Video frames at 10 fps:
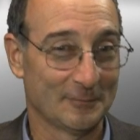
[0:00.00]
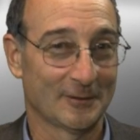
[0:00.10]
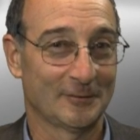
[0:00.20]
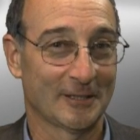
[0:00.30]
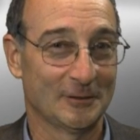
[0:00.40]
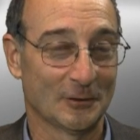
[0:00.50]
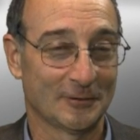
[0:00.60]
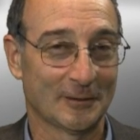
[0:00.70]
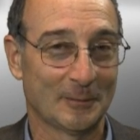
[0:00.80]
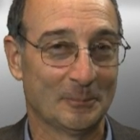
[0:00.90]
as I just
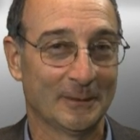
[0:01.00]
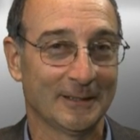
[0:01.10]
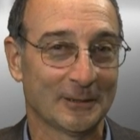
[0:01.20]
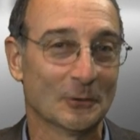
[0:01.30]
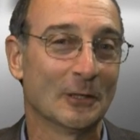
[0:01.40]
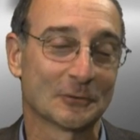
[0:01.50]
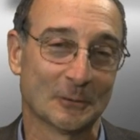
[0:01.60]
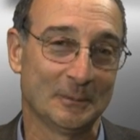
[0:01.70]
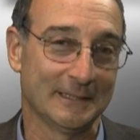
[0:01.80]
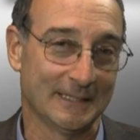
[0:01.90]
said, but it can also
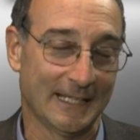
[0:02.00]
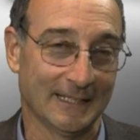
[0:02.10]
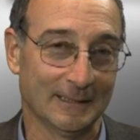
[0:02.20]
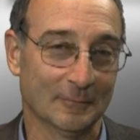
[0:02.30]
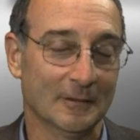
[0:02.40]
be a negative.